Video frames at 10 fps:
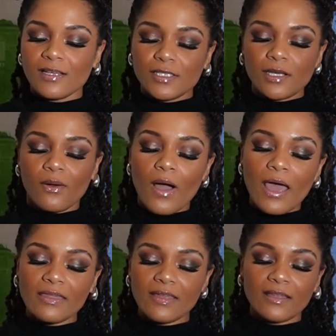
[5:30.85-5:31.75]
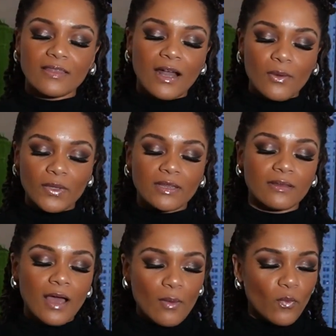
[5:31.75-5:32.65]
So I think that I would,
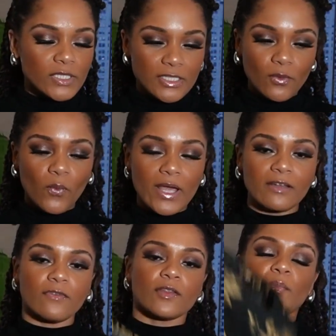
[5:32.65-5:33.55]
I'm still waiting for the